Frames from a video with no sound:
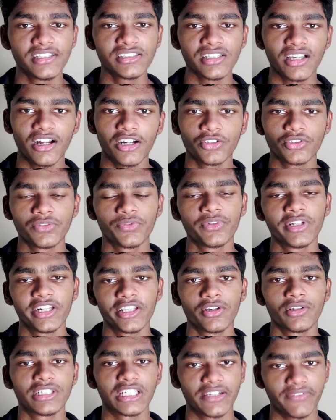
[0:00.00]
here's a card of the
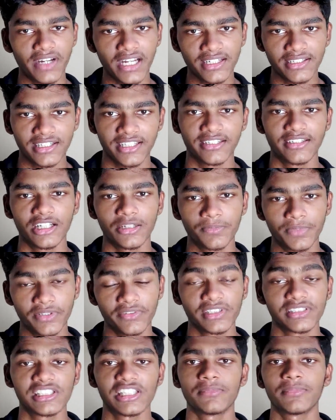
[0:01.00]
video that I've already done
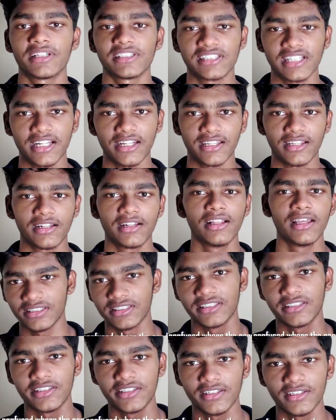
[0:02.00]
previously in my channel, I think